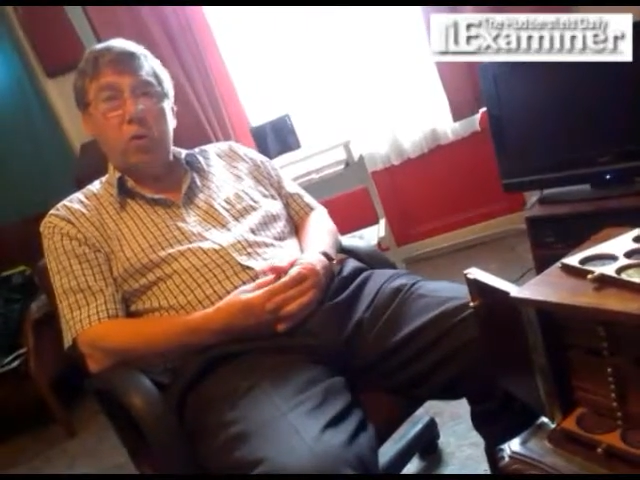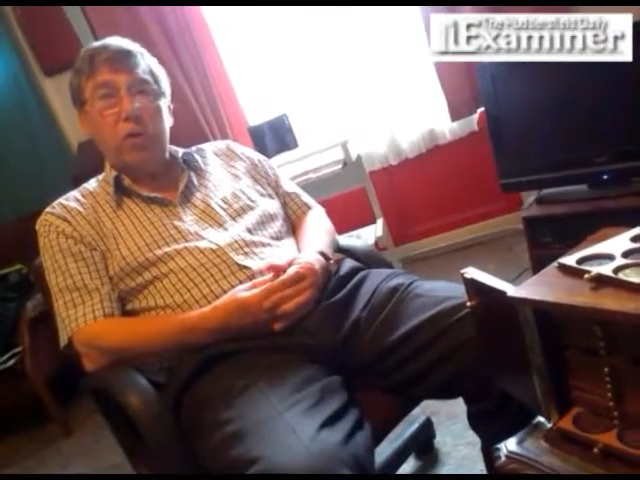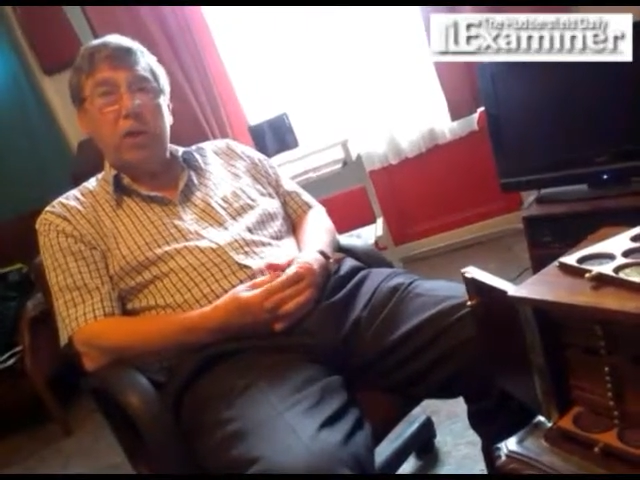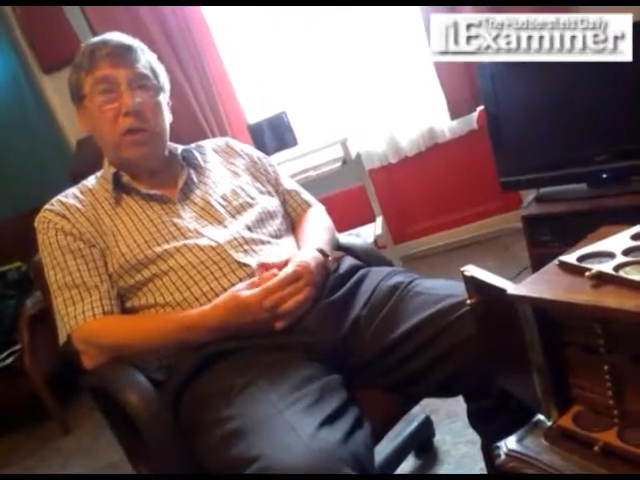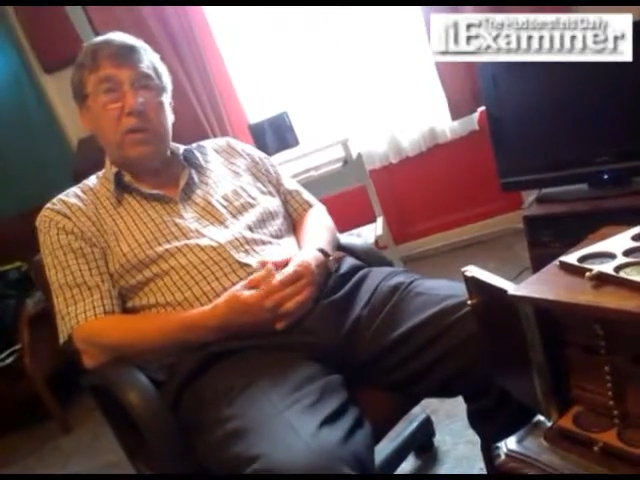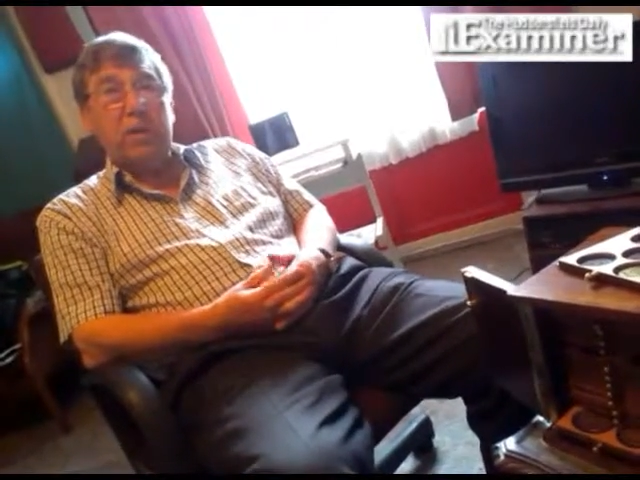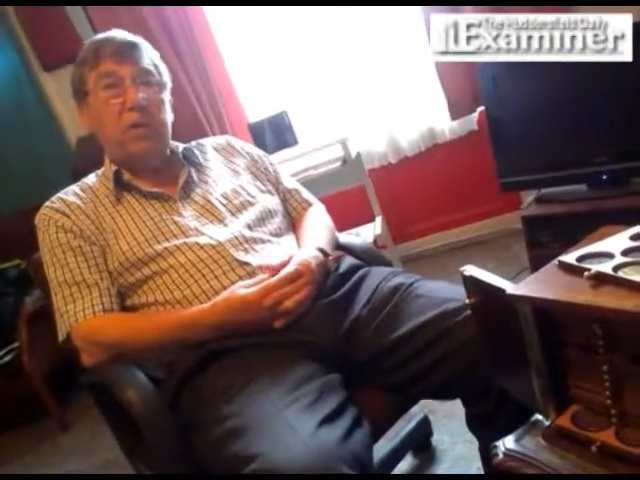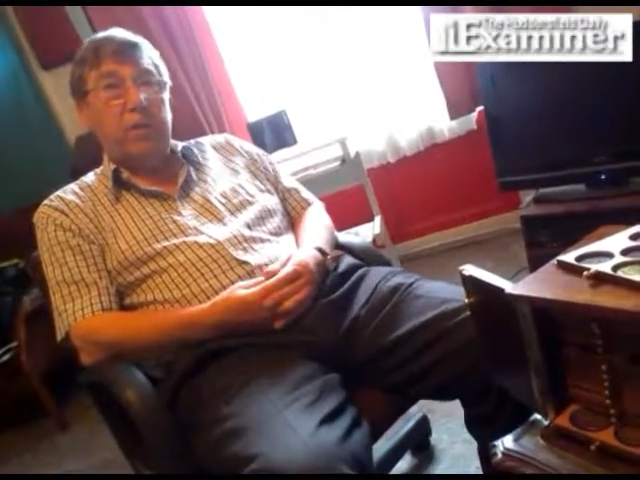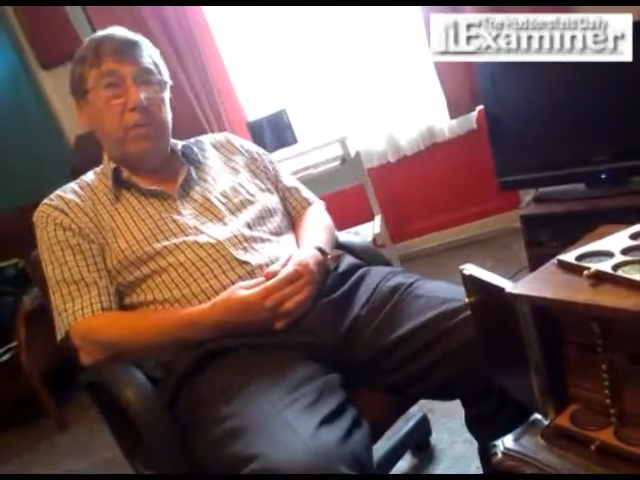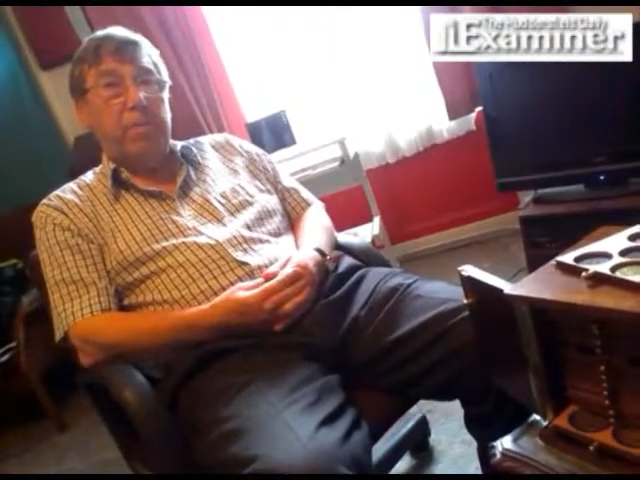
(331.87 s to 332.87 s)
So that's
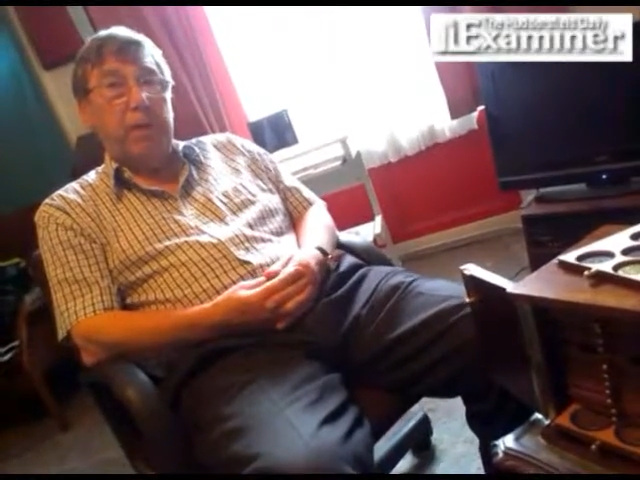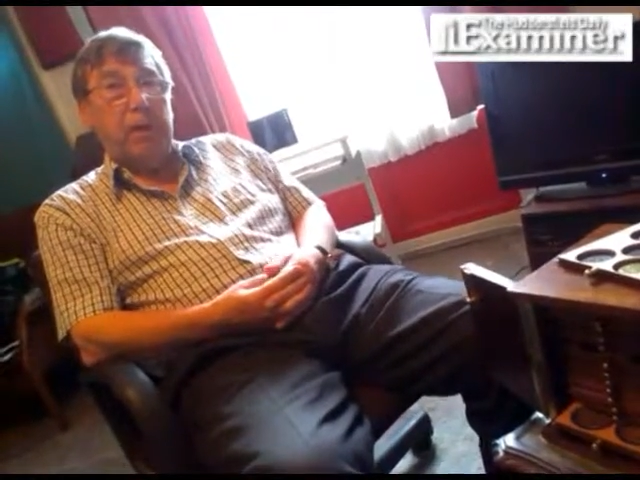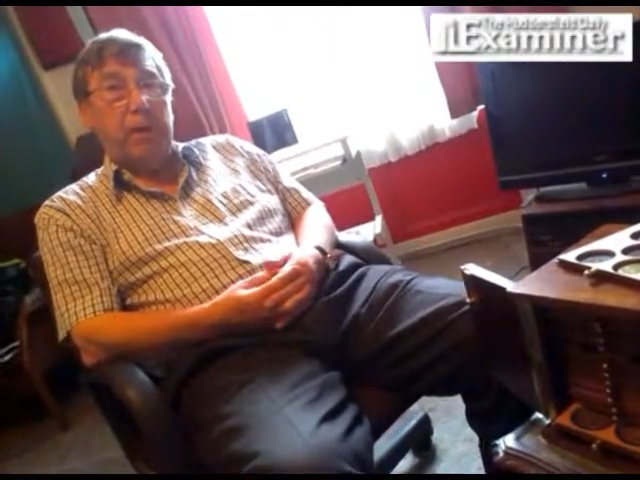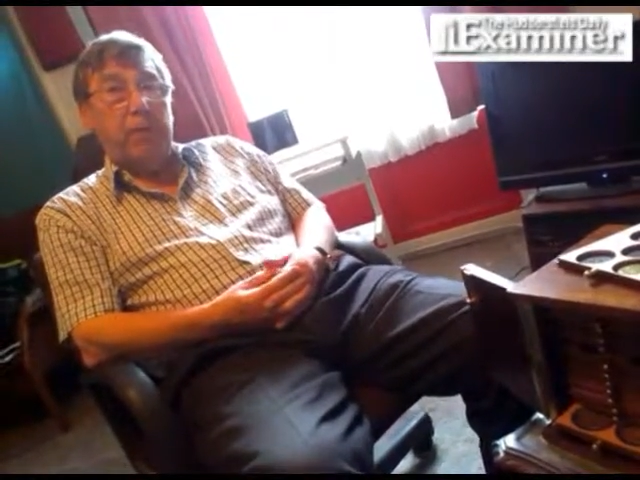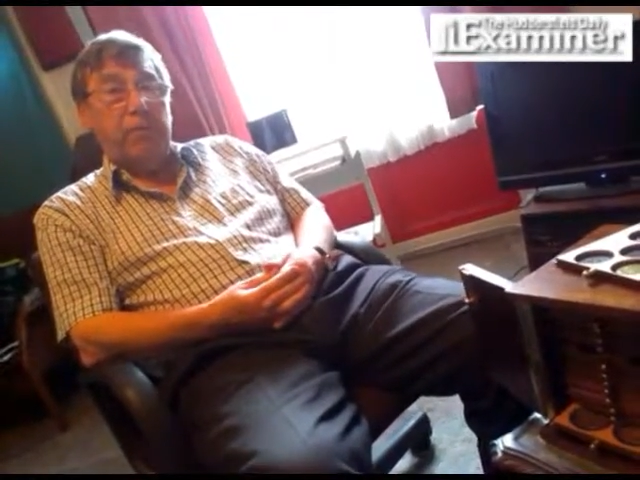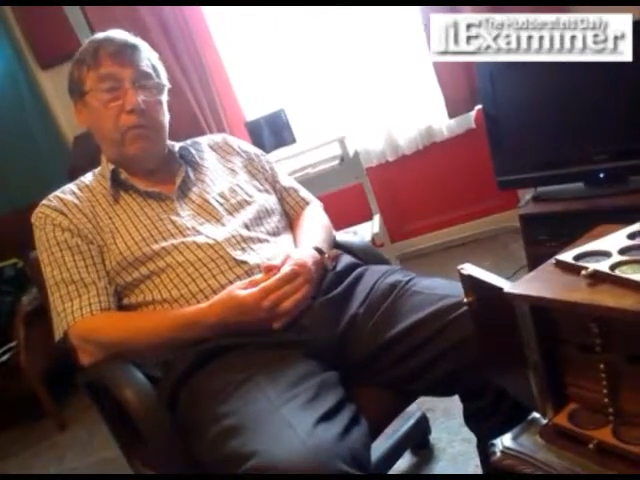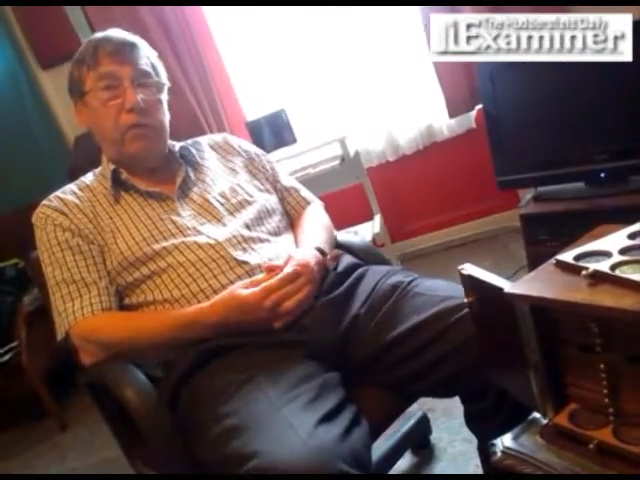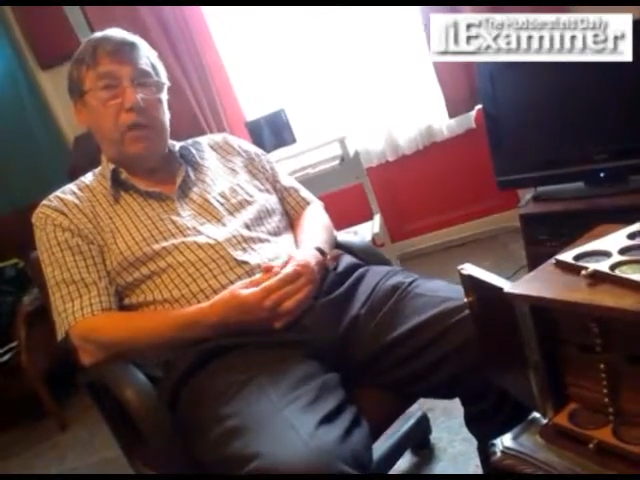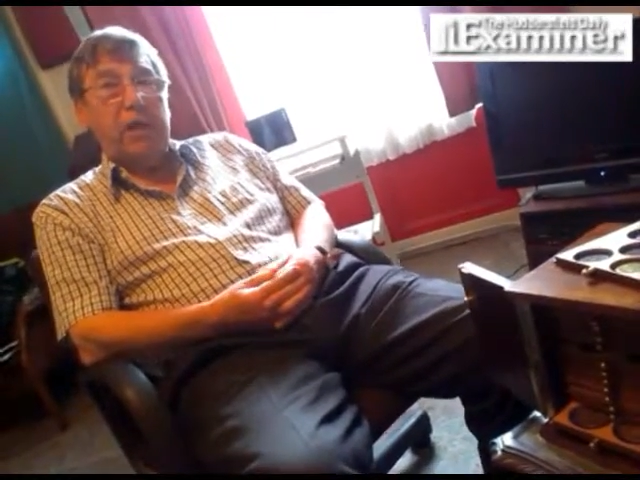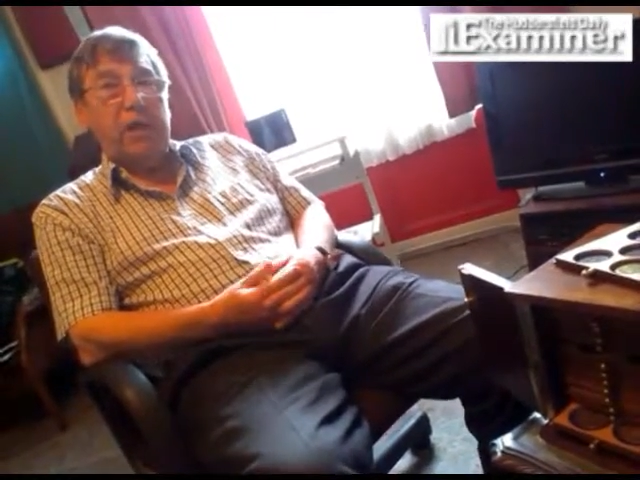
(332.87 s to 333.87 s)
covered a period of
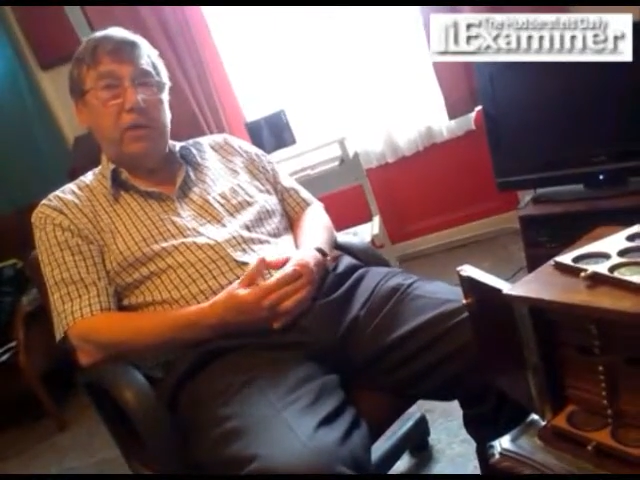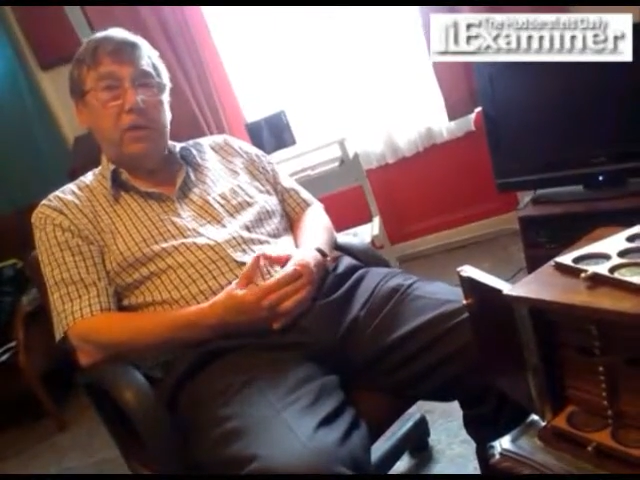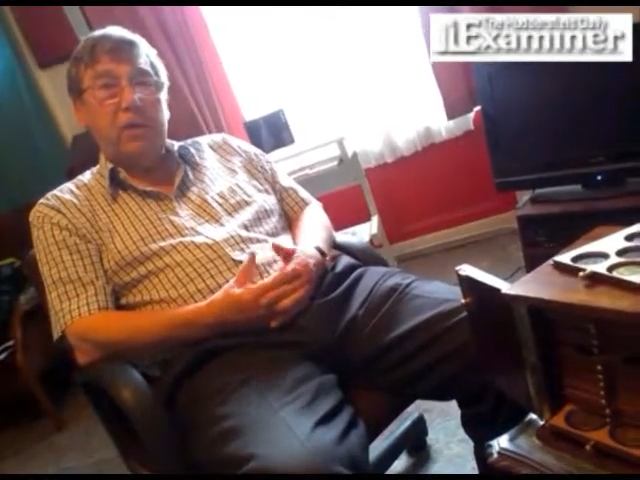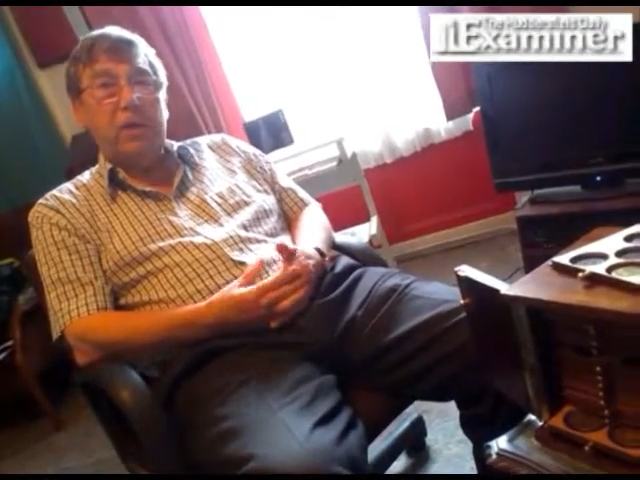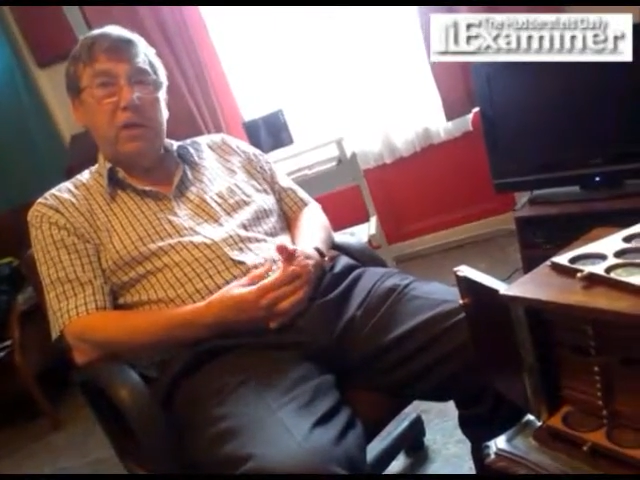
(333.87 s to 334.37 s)
40 years.